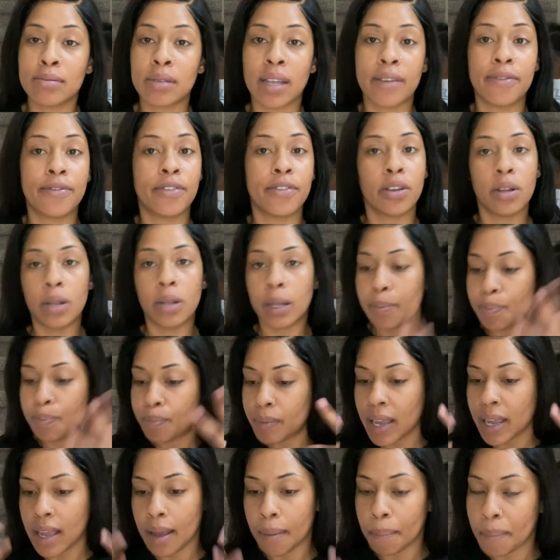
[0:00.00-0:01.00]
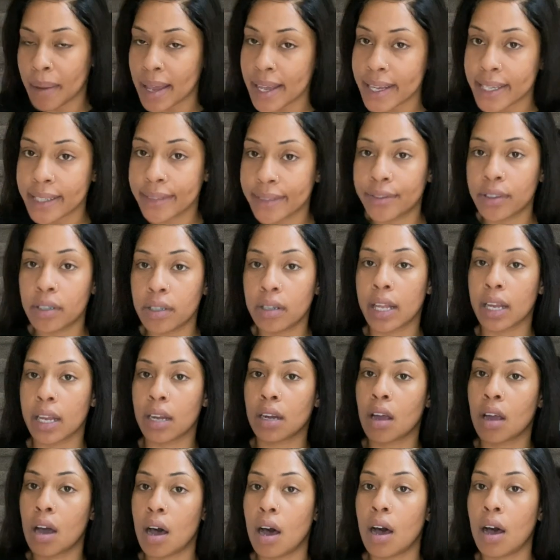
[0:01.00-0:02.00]
I feel being peaceful
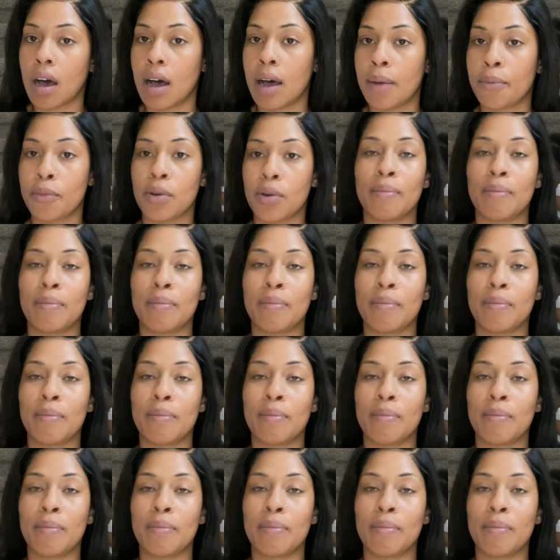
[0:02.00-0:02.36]
and calm,